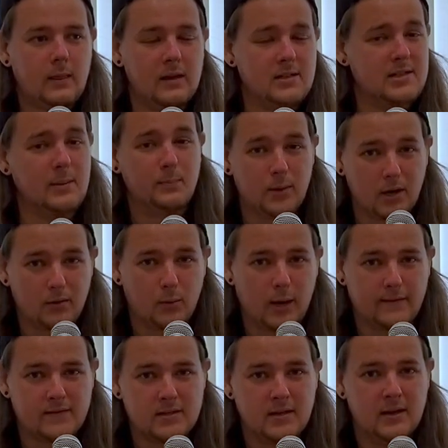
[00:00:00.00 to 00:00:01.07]
simpler
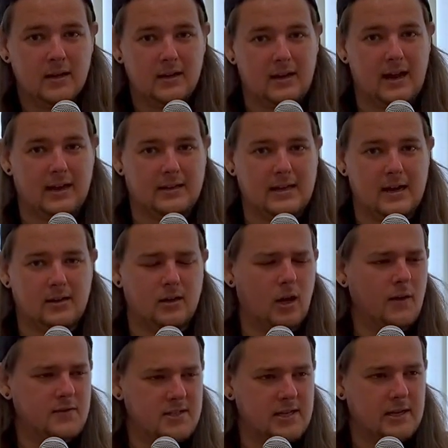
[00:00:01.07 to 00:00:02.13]
riffs like that, and a lot
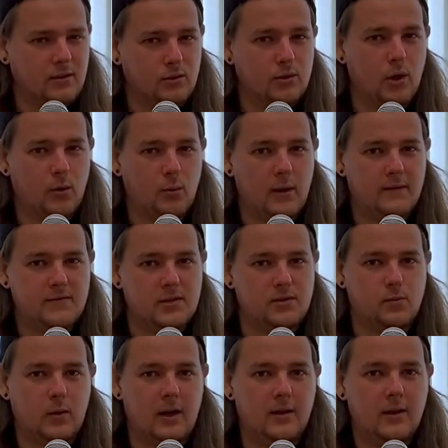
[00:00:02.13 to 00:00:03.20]
of single note riffs as
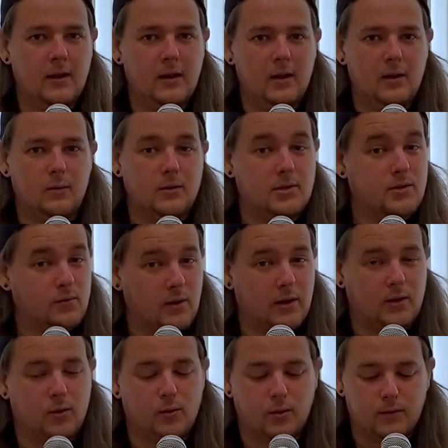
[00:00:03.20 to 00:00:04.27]
well, which is really
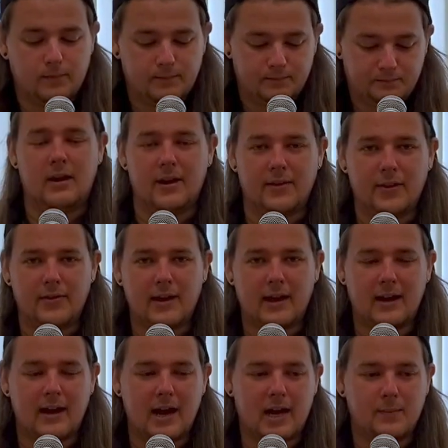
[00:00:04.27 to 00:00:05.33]
cool. Another thing
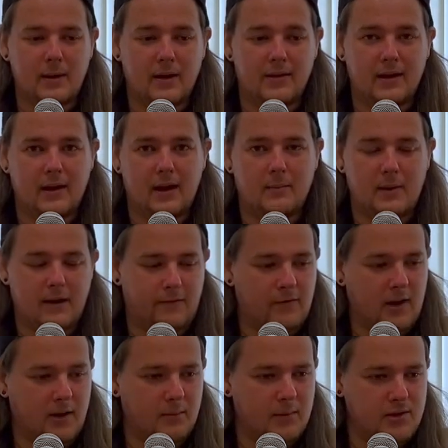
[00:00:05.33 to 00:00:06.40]
I like about the My
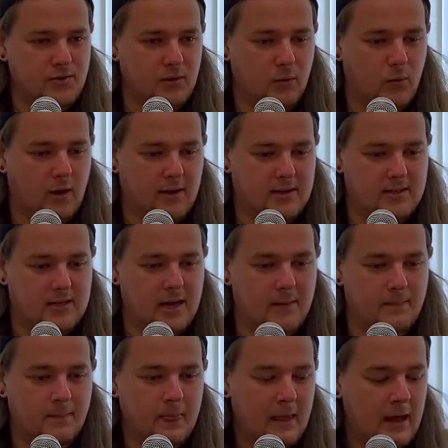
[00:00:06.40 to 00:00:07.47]
Friend of Misery one is
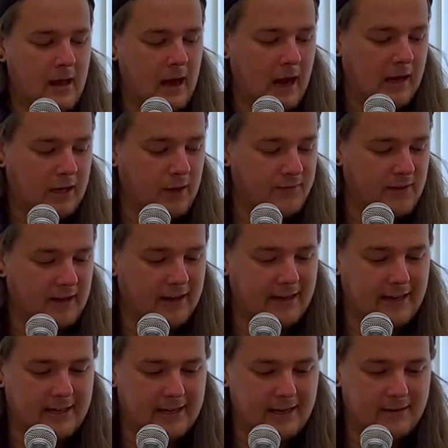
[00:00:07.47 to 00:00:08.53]
I love the
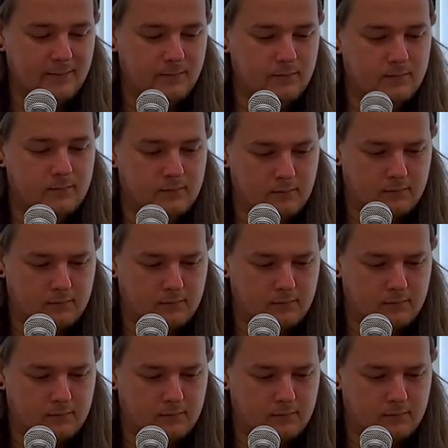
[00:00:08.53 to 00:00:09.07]
lead in.